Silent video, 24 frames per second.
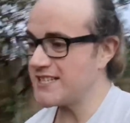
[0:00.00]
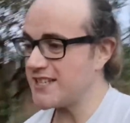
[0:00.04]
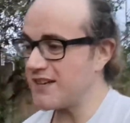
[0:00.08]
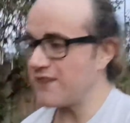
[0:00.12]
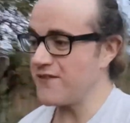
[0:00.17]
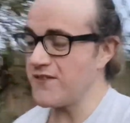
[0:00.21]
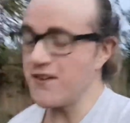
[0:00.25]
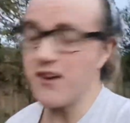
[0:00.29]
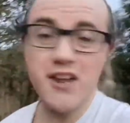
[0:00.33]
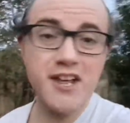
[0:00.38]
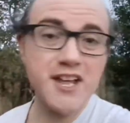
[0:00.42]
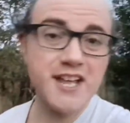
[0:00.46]

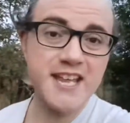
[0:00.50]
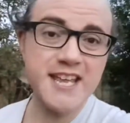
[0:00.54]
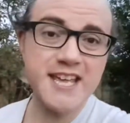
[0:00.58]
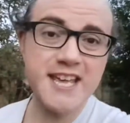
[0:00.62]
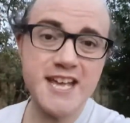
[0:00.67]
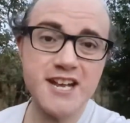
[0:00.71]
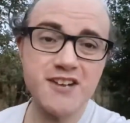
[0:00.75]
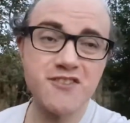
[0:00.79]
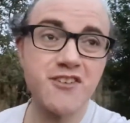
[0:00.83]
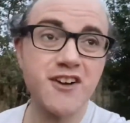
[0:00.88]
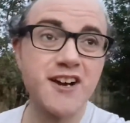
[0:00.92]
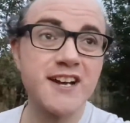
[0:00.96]
feel like a
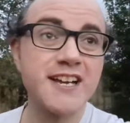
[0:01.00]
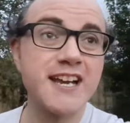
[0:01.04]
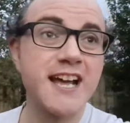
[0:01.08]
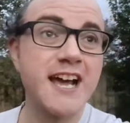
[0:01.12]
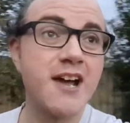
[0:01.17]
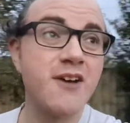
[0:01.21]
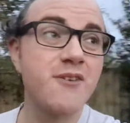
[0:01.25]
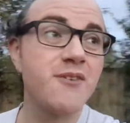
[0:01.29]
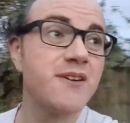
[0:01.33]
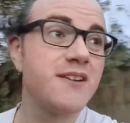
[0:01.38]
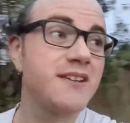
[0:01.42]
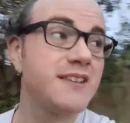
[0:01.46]
kid right
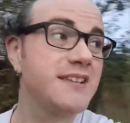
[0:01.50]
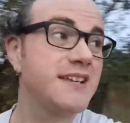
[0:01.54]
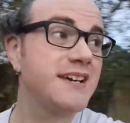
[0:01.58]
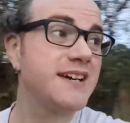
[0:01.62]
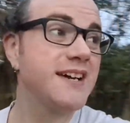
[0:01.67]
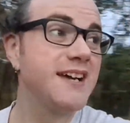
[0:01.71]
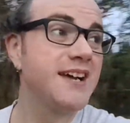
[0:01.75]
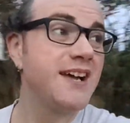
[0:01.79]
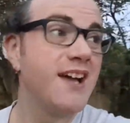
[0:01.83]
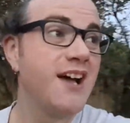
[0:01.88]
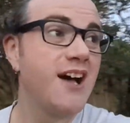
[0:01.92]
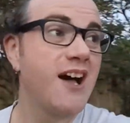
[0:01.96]
now, and I
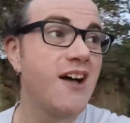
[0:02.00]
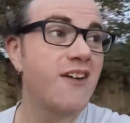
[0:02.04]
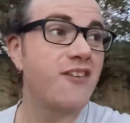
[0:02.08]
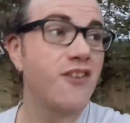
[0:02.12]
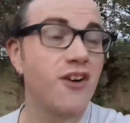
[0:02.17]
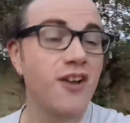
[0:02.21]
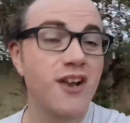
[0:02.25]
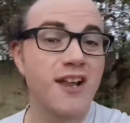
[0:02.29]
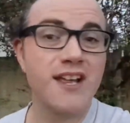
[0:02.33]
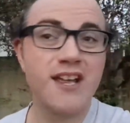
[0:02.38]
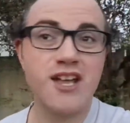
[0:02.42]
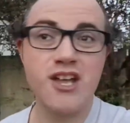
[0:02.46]

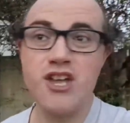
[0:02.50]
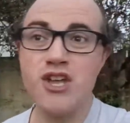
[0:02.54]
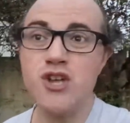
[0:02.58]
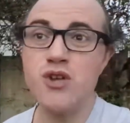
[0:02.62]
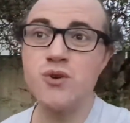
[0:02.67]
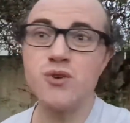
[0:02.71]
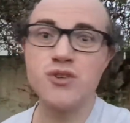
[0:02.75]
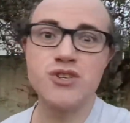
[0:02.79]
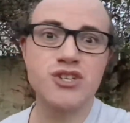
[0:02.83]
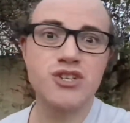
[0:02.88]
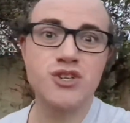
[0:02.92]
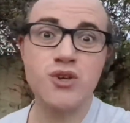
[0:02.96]
got like a
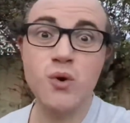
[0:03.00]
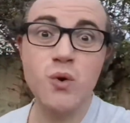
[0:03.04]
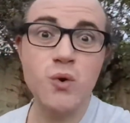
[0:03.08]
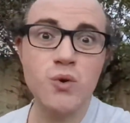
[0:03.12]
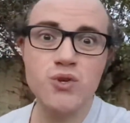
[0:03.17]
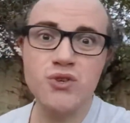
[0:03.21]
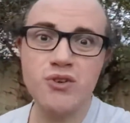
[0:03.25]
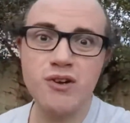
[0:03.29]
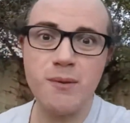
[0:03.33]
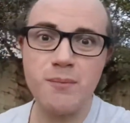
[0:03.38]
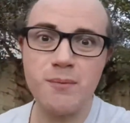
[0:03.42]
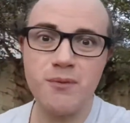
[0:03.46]
huge school
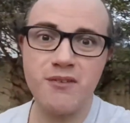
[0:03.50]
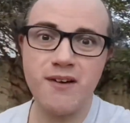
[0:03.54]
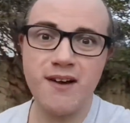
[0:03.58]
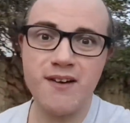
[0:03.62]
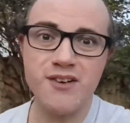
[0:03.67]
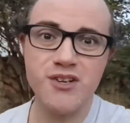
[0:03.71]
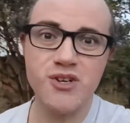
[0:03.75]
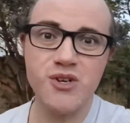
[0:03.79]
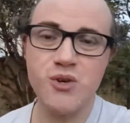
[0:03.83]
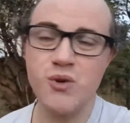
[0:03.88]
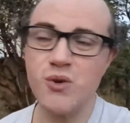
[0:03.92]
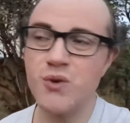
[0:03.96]
trip around
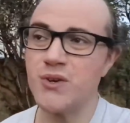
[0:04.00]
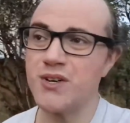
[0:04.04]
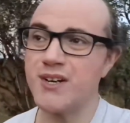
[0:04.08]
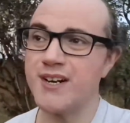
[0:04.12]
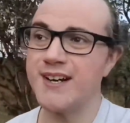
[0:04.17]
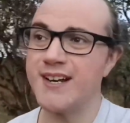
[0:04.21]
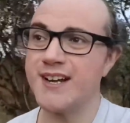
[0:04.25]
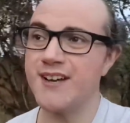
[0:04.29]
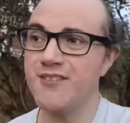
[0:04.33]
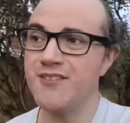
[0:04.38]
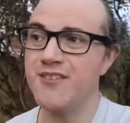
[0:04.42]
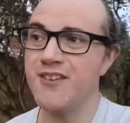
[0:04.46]
the corner,
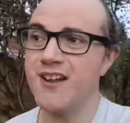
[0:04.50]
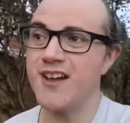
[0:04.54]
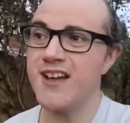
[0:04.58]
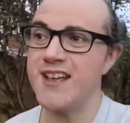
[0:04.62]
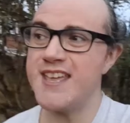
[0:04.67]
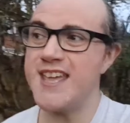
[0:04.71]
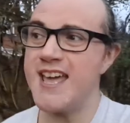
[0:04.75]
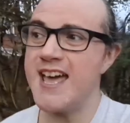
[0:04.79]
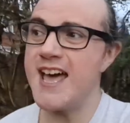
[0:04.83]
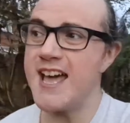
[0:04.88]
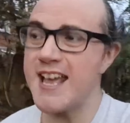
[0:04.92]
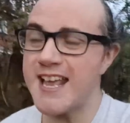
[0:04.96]
and I feel like,
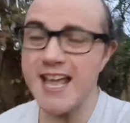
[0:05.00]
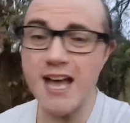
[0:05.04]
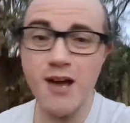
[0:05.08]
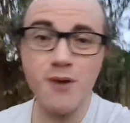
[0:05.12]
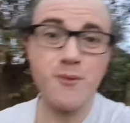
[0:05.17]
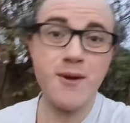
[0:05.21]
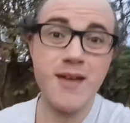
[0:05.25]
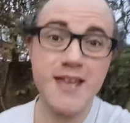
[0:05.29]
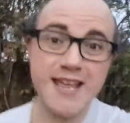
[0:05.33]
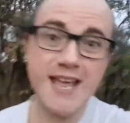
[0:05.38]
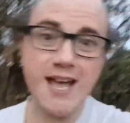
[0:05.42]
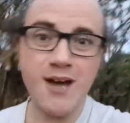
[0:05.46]
yeah, I can't
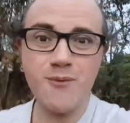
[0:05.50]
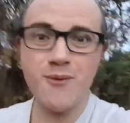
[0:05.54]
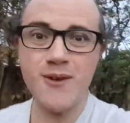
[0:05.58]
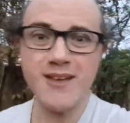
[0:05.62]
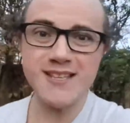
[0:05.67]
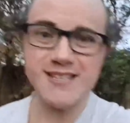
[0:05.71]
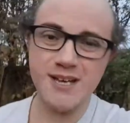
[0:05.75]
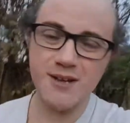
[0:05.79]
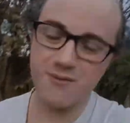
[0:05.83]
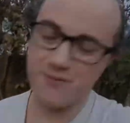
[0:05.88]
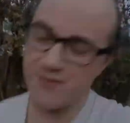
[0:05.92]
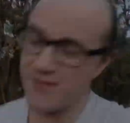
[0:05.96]
wait
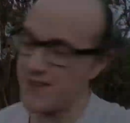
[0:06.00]
type